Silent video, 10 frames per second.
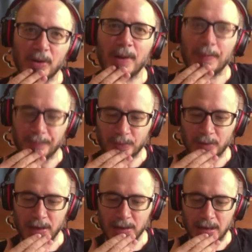Okay,
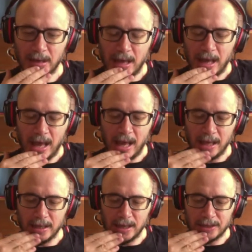great.
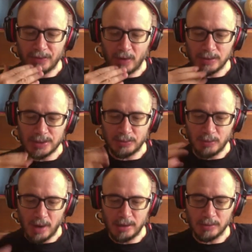And as far as the
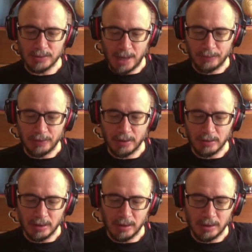rhinos out
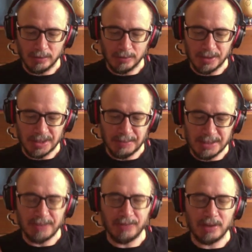there,
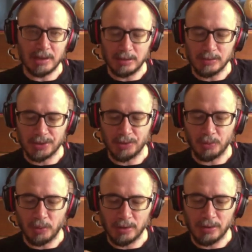specifically in
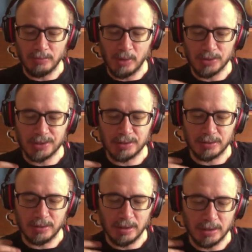Leuser, what are the most
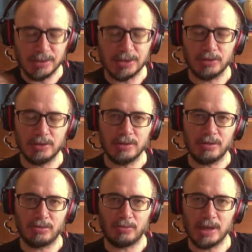
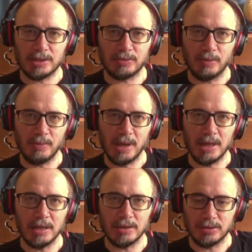concerning threats
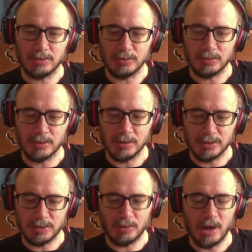remaining to
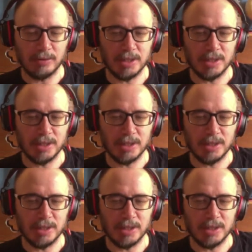the rhinos?